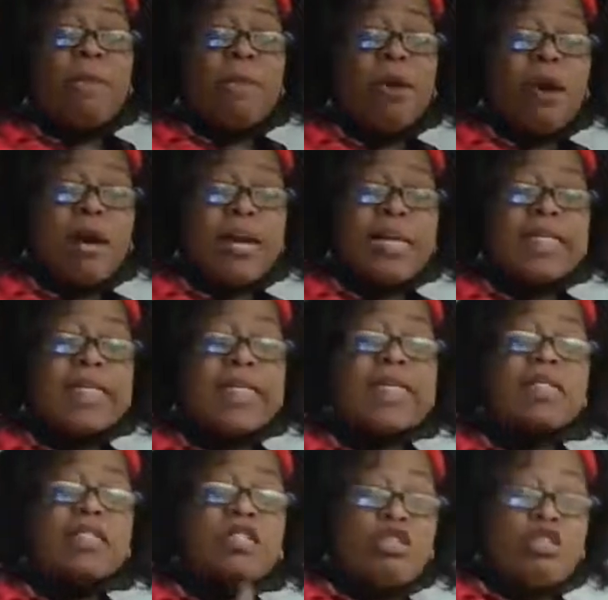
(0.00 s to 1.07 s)
apart
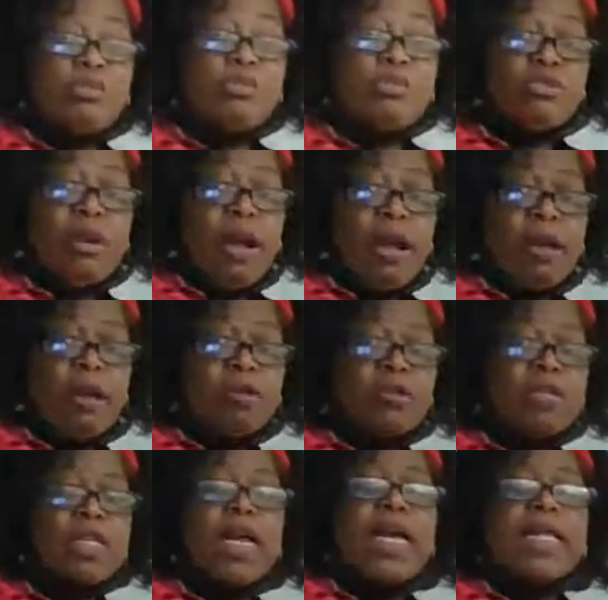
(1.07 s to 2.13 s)
into two
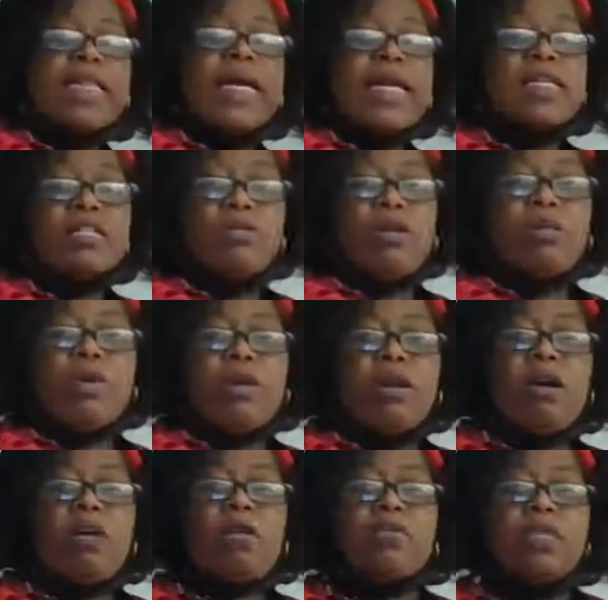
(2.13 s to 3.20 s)
triangles, that is what we
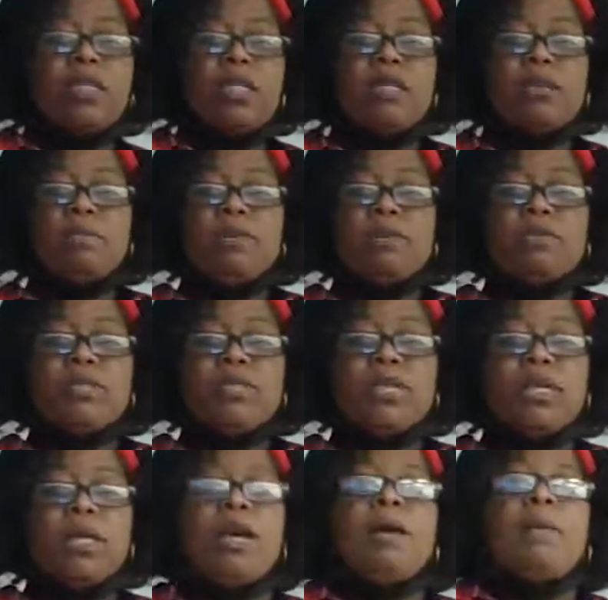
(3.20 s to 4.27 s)
call
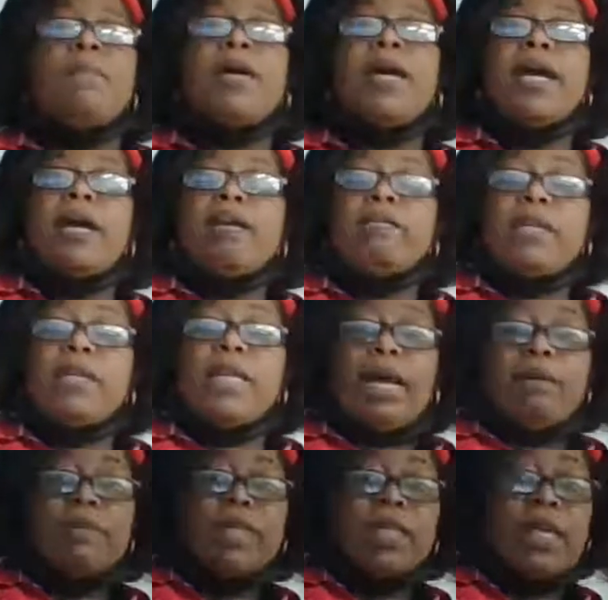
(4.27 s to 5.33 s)
decomposing. But every
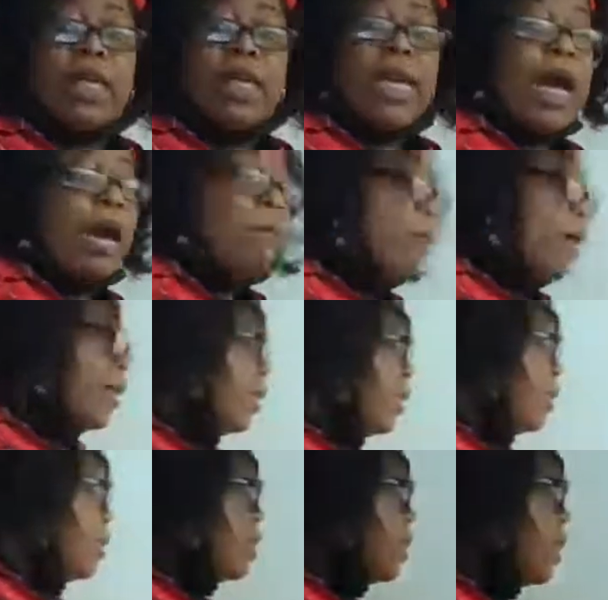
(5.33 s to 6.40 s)
now and then, I might
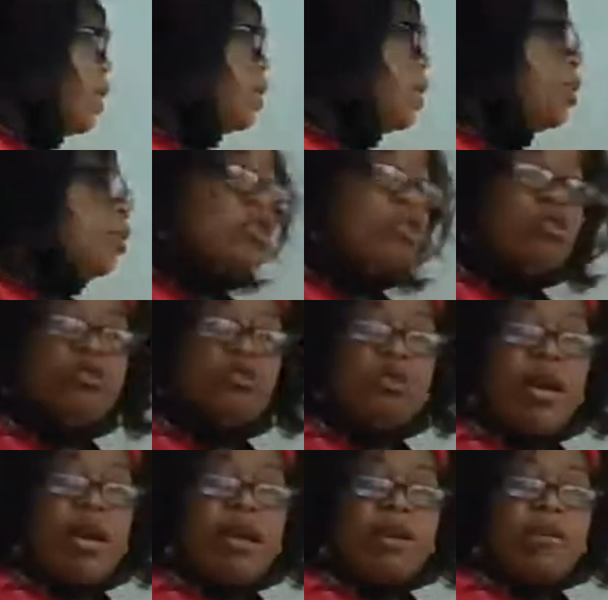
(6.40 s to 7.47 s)
need to take these two
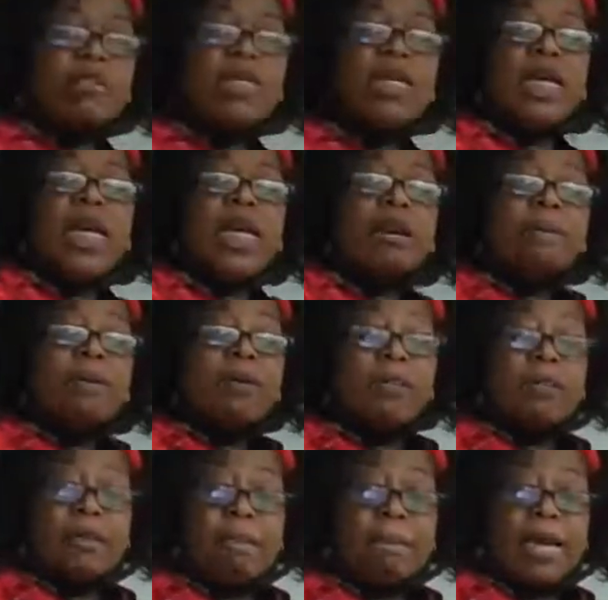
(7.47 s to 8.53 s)
triangles and
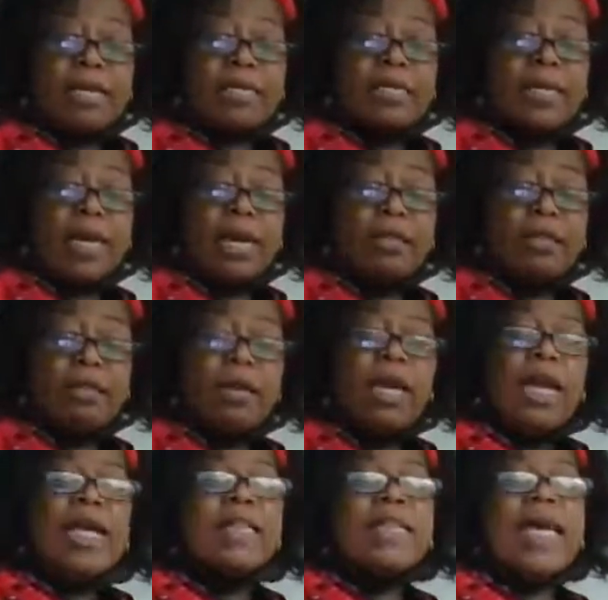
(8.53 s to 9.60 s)
put them back together.
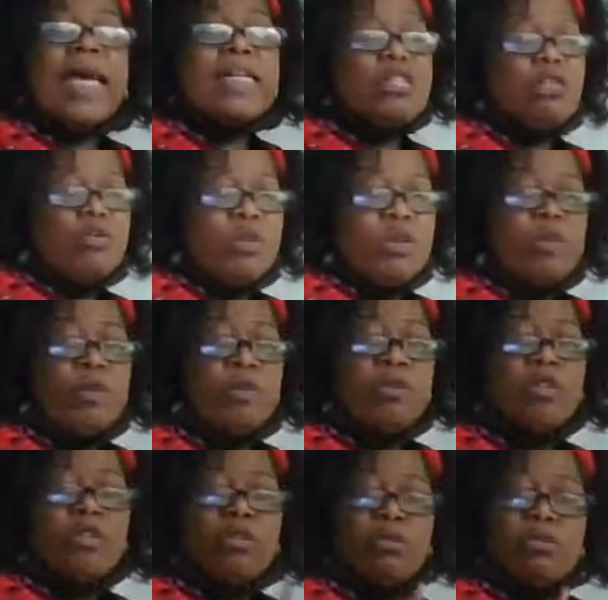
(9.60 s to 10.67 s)
That is when we
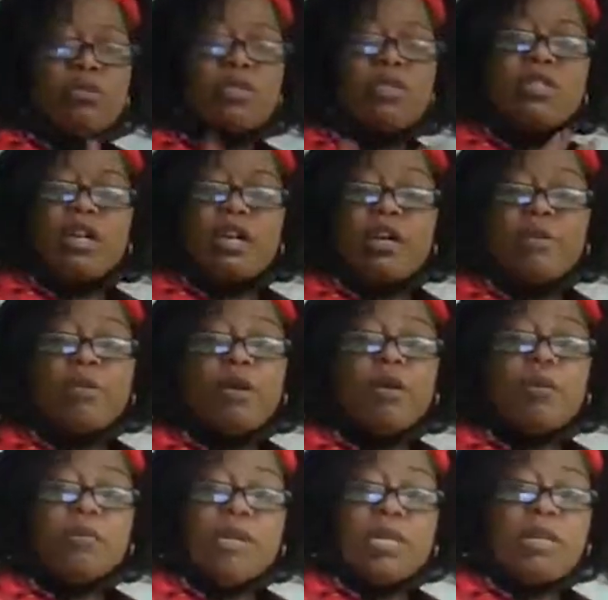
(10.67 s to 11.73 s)
use the term
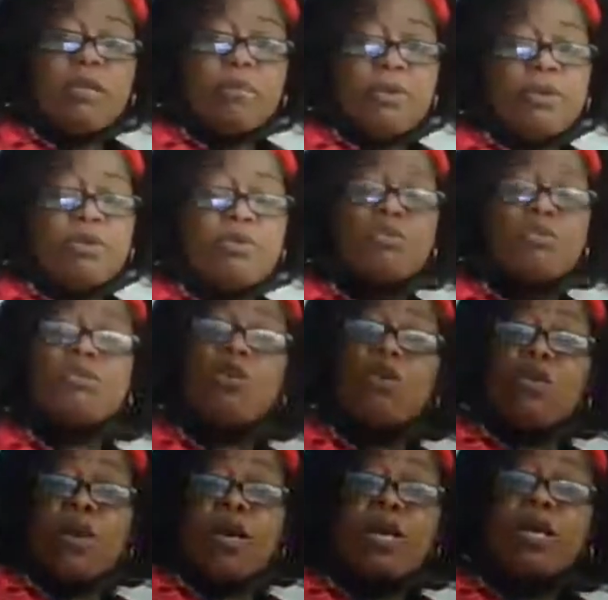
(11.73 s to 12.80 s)
recompose
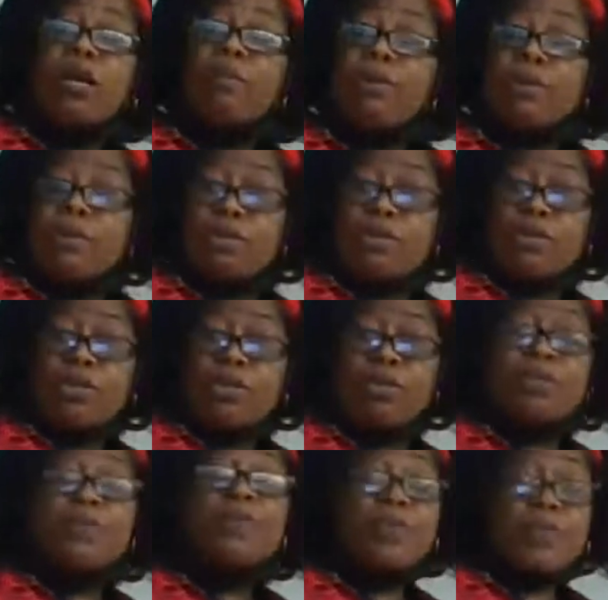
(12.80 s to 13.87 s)
or compose.
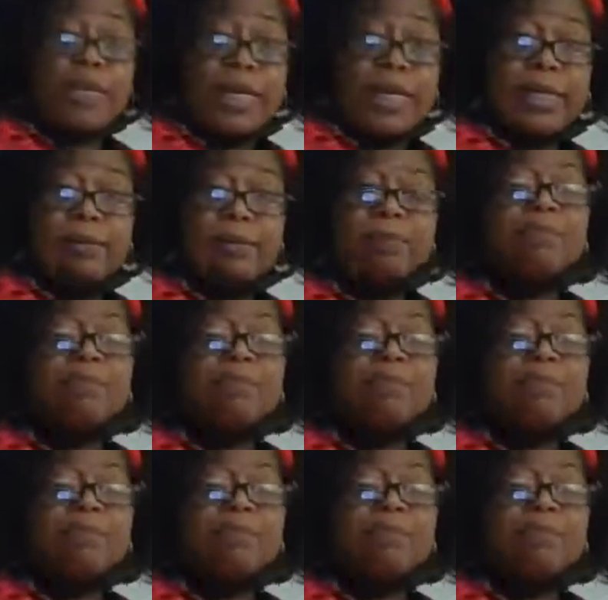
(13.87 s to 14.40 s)
Okay?